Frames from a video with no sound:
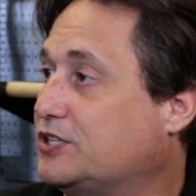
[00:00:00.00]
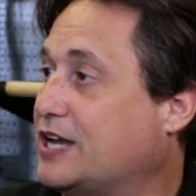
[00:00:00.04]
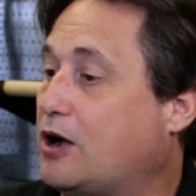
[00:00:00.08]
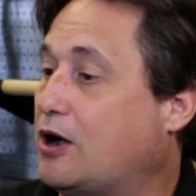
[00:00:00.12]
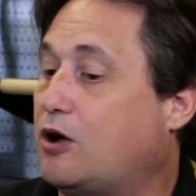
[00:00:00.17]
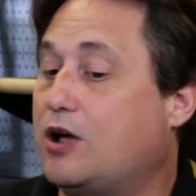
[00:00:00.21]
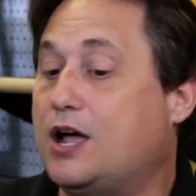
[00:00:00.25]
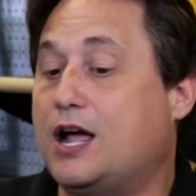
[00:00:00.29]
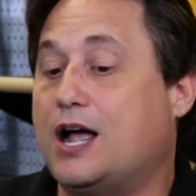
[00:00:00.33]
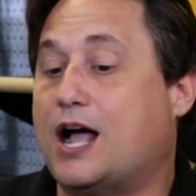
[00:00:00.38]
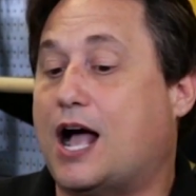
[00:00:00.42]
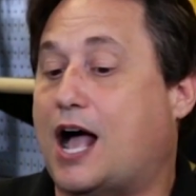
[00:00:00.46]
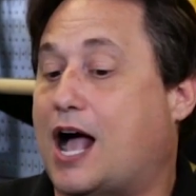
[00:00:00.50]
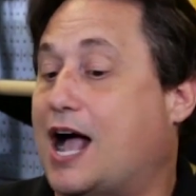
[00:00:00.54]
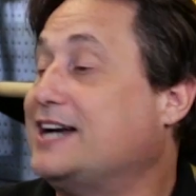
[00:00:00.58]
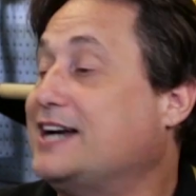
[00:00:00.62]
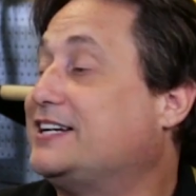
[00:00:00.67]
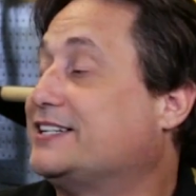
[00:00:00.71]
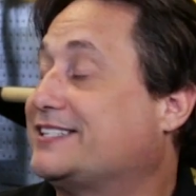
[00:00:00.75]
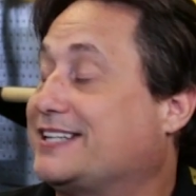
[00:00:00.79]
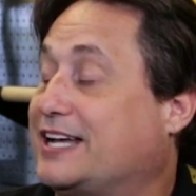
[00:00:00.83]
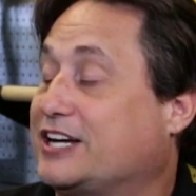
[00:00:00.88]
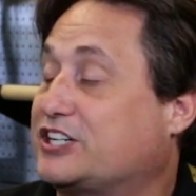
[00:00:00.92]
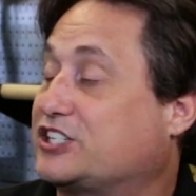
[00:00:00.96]
Now, I
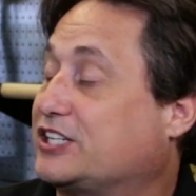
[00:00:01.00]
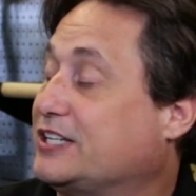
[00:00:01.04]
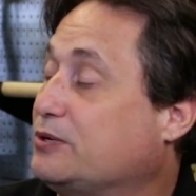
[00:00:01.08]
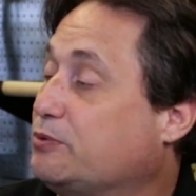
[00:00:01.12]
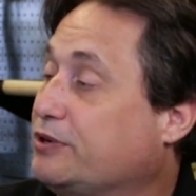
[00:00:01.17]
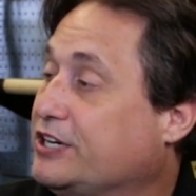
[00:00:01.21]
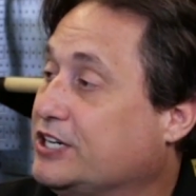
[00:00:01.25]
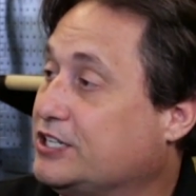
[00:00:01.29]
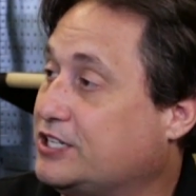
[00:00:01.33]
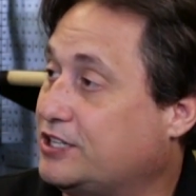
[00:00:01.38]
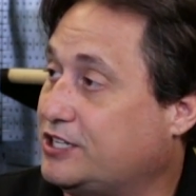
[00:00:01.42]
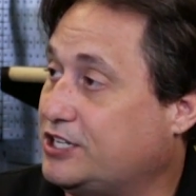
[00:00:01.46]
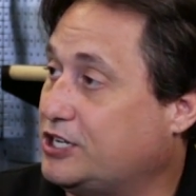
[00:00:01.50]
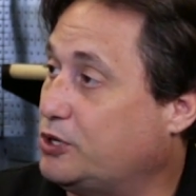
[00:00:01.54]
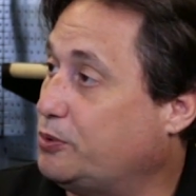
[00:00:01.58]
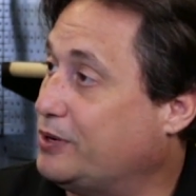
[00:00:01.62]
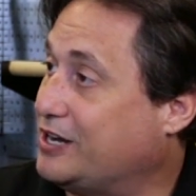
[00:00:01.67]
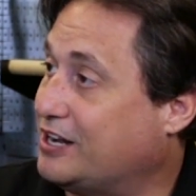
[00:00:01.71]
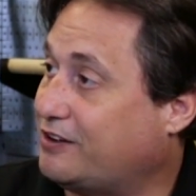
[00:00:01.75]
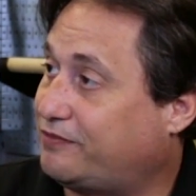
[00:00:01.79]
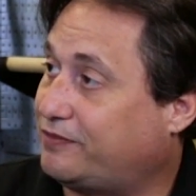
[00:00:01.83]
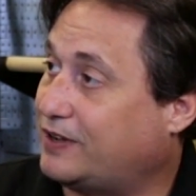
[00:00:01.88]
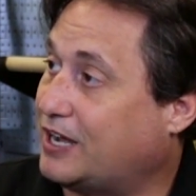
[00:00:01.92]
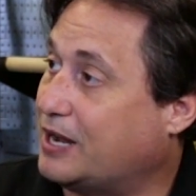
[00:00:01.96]
just actually went into the
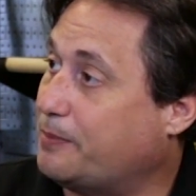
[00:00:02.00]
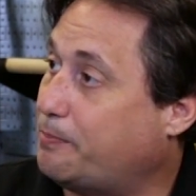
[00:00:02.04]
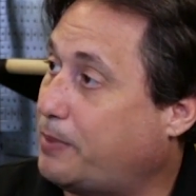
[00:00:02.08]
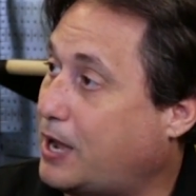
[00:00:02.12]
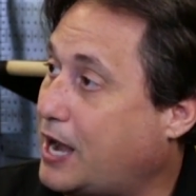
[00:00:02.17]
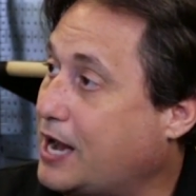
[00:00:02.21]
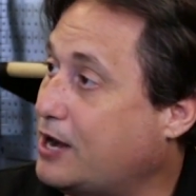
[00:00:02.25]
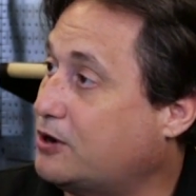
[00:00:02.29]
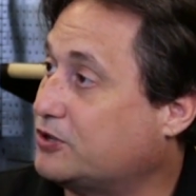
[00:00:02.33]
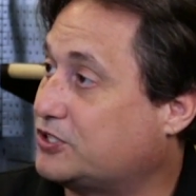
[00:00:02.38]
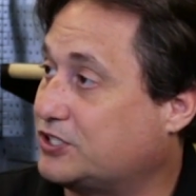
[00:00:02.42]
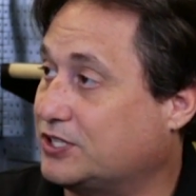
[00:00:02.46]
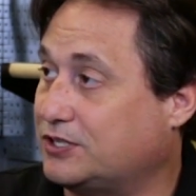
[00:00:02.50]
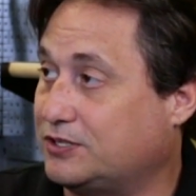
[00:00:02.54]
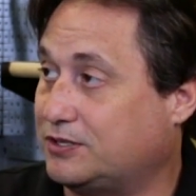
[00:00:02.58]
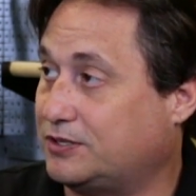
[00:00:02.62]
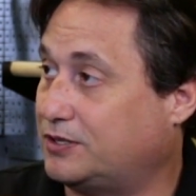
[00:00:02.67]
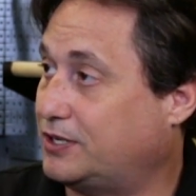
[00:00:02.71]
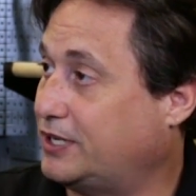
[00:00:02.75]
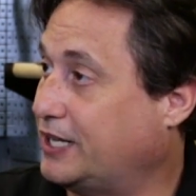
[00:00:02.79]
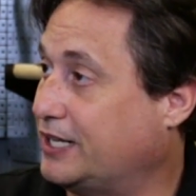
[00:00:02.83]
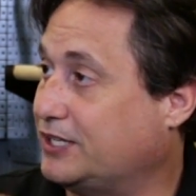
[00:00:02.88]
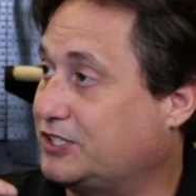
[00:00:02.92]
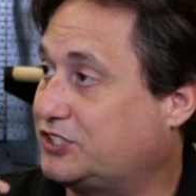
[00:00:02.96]
UEFI BIOS
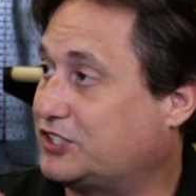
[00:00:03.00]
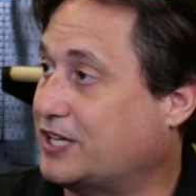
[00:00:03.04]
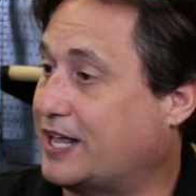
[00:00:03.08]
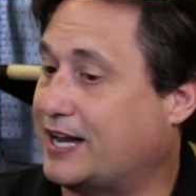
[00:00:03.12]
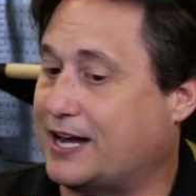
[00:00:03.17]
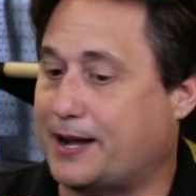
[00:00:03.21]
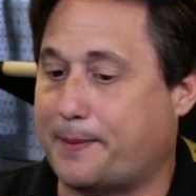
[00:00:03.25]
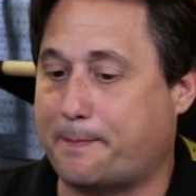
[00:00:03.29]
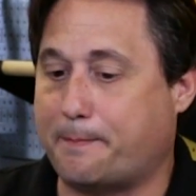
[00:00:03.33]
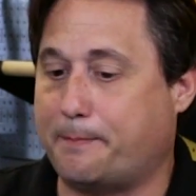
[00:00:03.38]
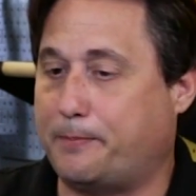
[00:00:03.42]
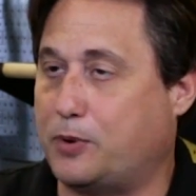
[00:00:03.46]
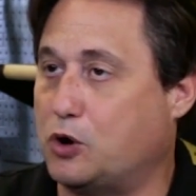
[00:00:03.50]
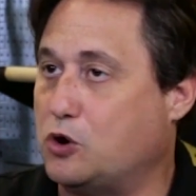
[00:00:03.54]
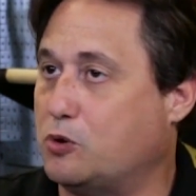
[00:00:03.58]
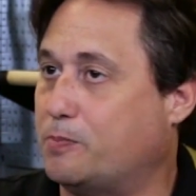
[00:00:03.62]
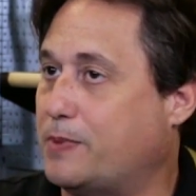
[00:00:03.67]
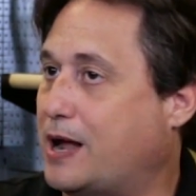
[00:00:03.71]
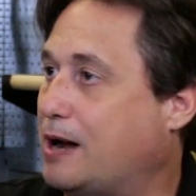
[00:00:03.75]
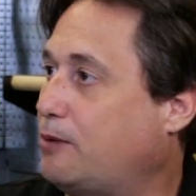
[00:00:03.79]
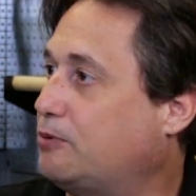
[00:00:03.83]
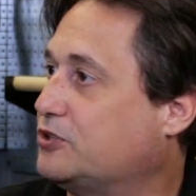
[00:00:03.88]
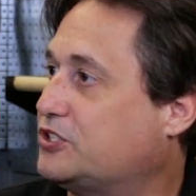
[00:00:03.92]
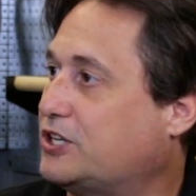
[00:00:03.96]
and set it, and
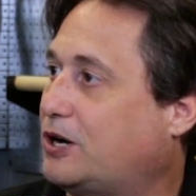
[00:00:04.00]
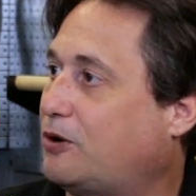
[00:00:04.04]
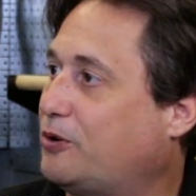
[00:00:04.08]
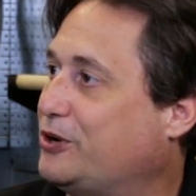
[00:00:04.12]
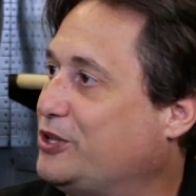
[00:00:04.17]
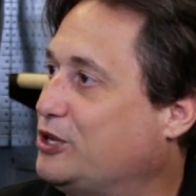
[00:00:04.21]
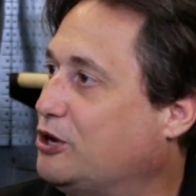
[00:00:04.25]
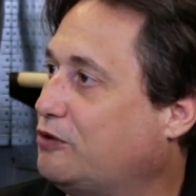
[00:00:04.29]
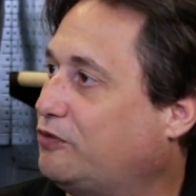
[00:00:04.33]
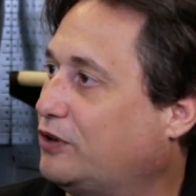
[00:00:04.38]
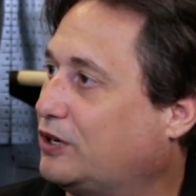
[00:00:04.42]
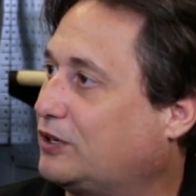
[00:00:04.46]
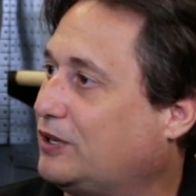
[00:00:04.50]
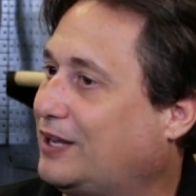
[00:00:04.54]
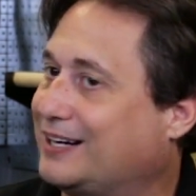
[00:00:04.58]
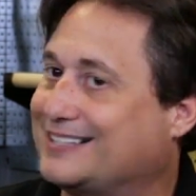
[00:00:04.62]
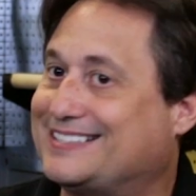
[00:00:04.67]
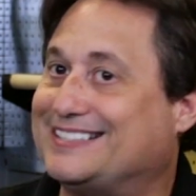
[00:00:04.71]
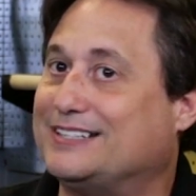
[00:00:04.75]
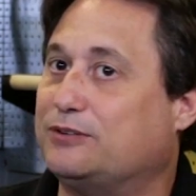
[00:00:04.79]
boom, I was already overclocked.